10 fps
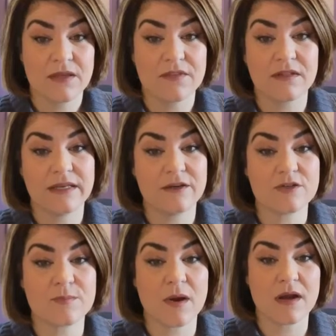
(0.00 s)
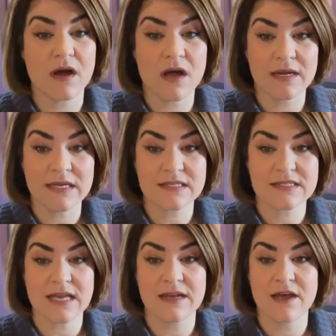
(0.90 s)
The leaders brought
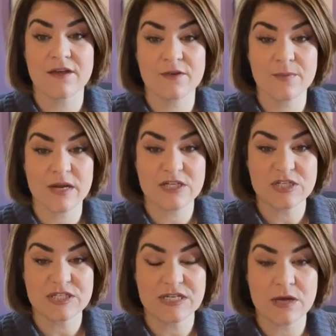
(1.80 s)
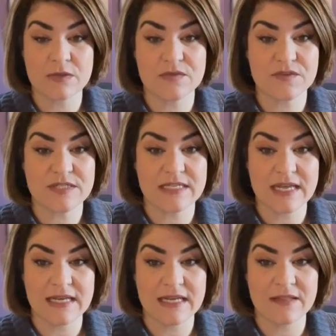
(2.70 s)
onyx and other precious stones for
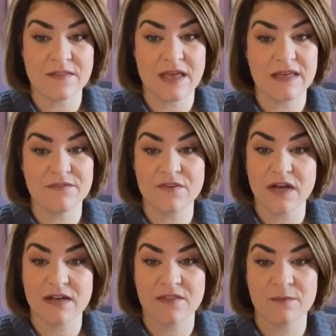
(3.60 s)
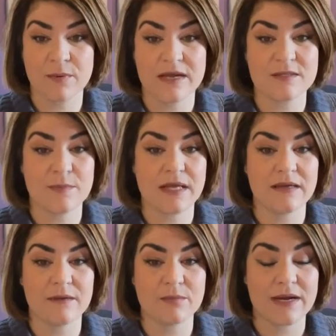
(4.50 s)
setting in the ephod and the
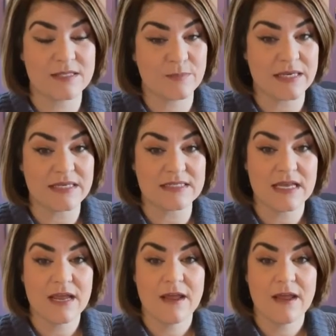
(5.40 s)
breastplate, breastpiece.